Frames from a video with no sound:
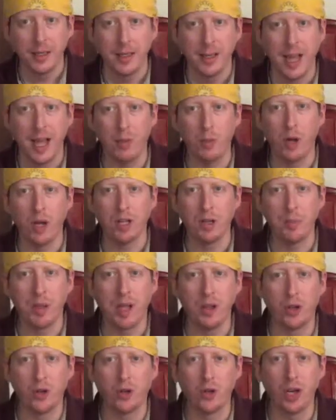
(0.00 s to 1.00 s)
Hi, welcome to
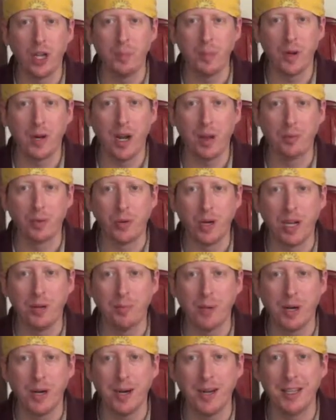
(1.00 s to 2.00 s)
Paleo GreenByrd. I'm
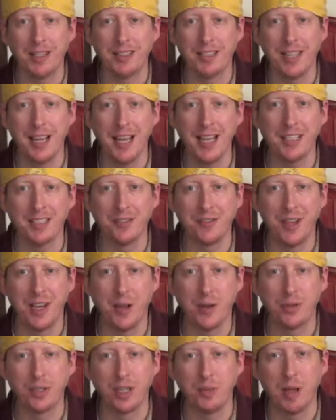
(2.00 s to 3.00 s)
GreenByrd, and today's
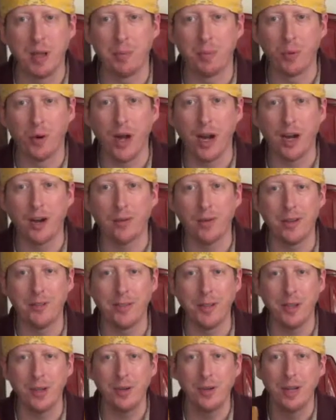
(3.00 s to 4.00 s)
video is going to be a product
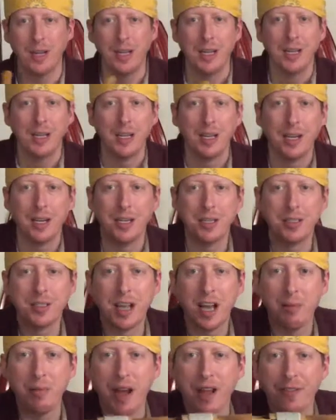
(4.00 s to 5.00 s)
review. I just
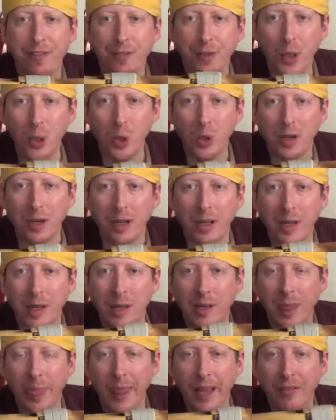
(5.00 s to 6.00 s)
got my flute
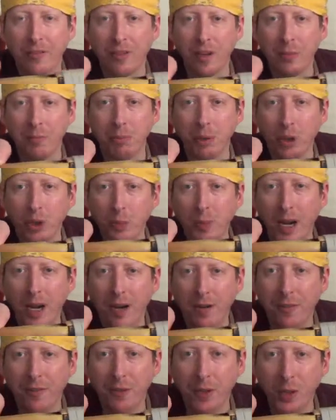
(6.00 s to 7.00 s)
from Blue
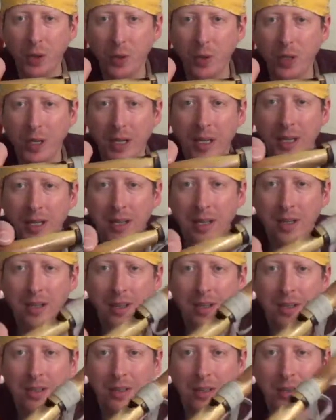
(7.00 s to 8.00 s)
Bear Flute.
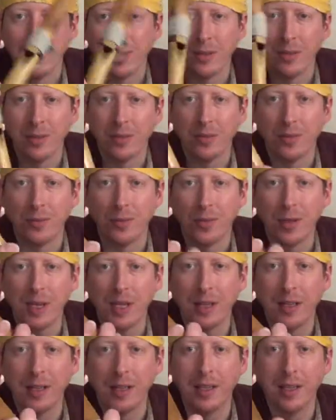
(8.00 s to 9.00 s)

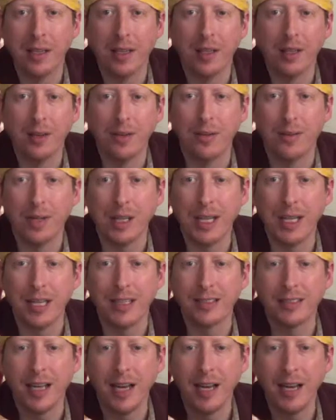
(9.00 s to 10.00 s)
Really
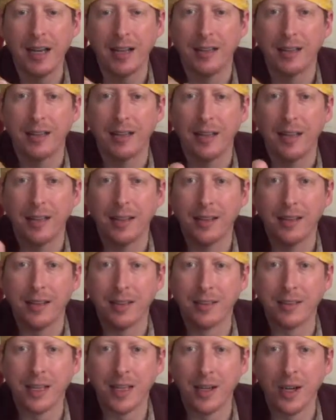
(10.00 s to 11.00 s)
excited. It
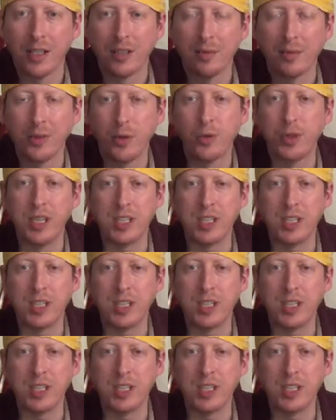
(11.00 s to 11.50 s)
looks like an awesome flute.